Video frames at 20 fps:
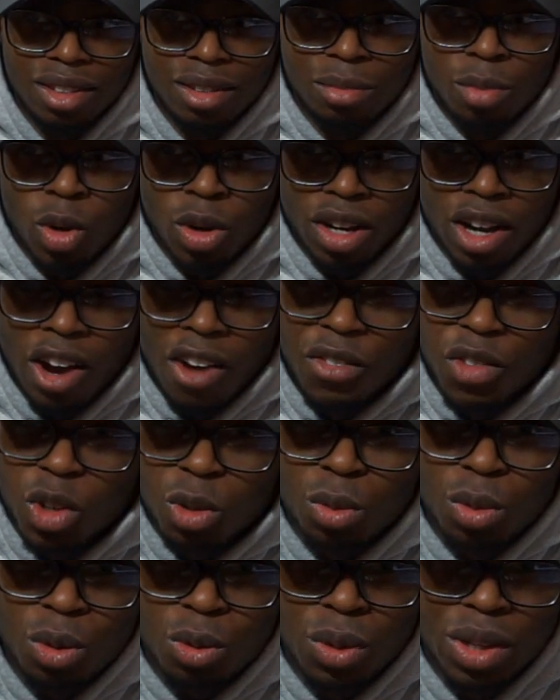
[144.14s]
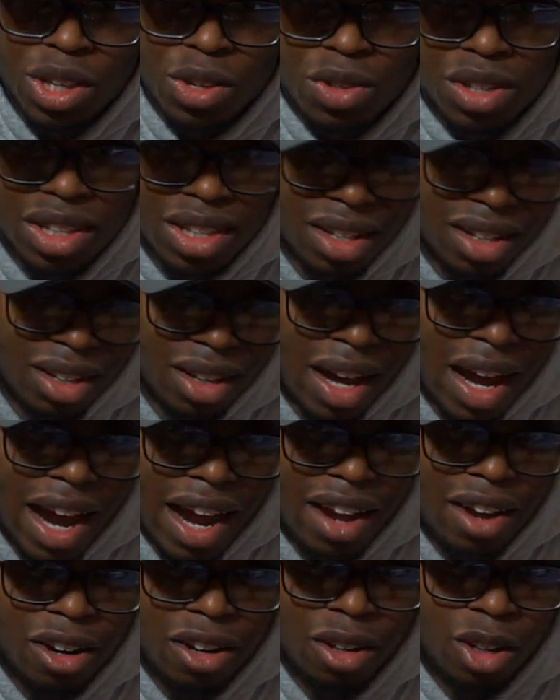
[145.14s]
more comfortable with using the
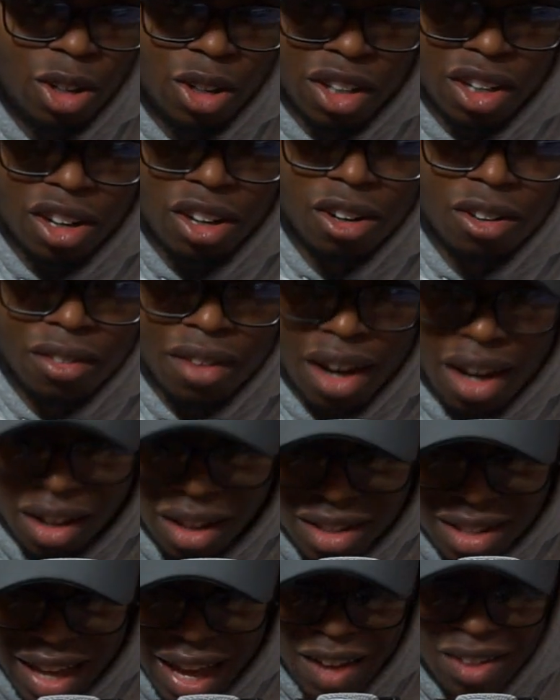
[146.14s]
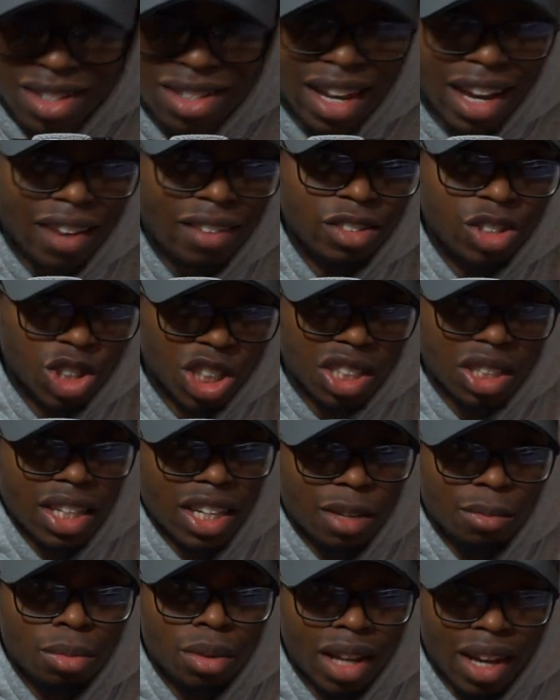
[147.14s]
higher learning curve gauntlets outside of just
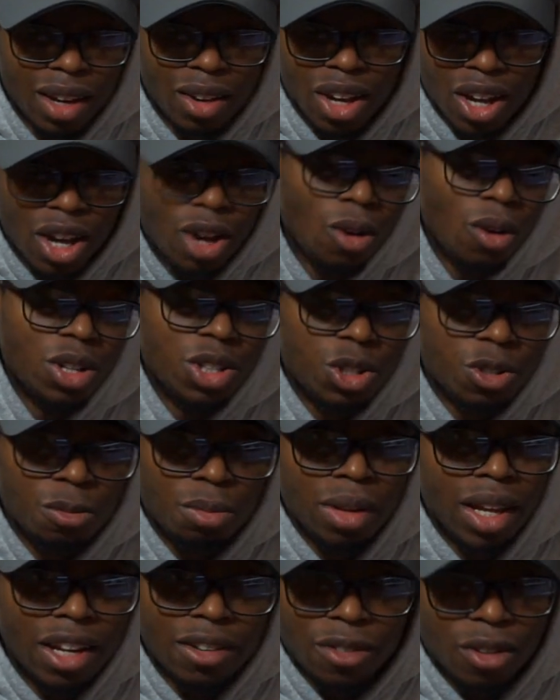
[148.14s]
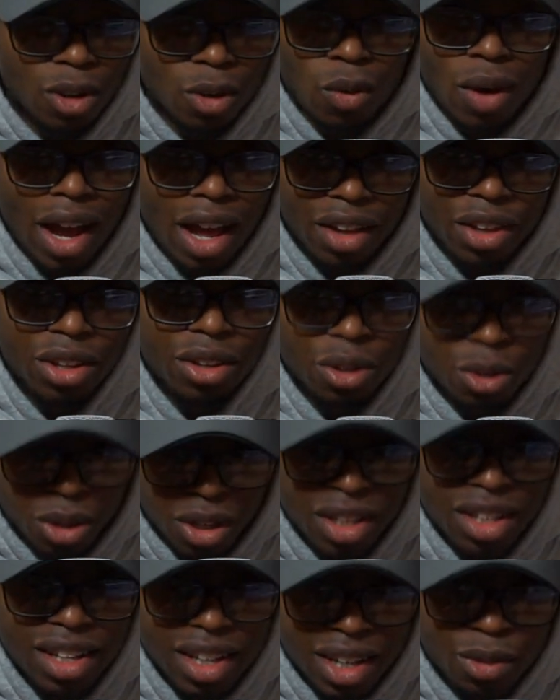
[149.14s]
keep playing. Once you've played for a while,
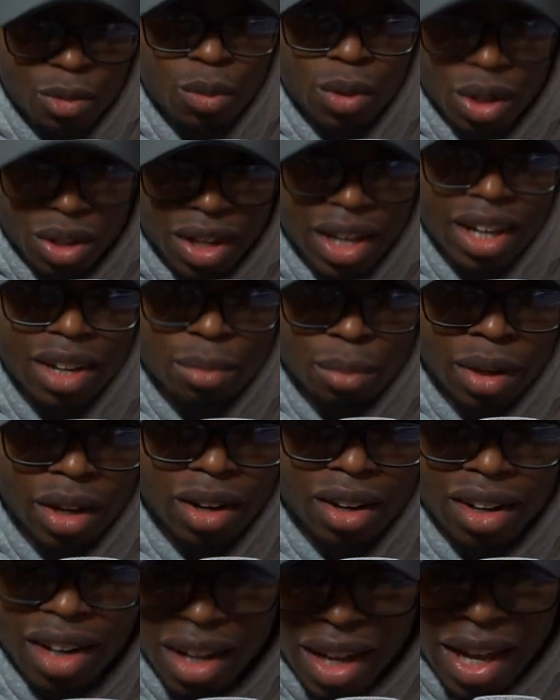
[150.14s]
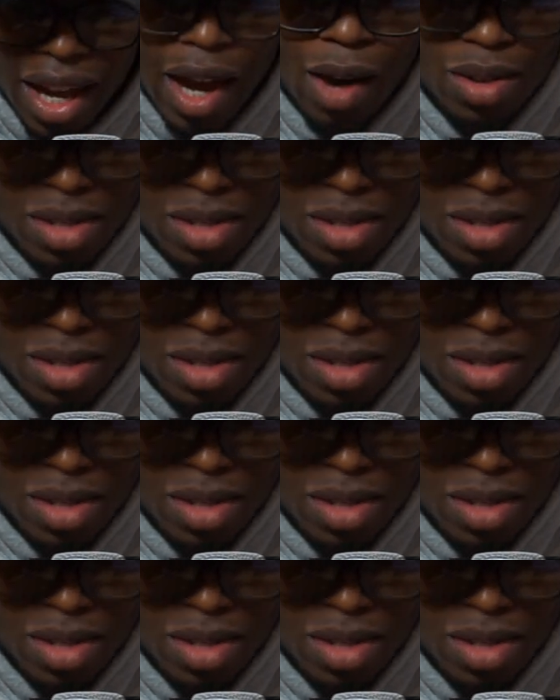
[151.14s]
it will get better. I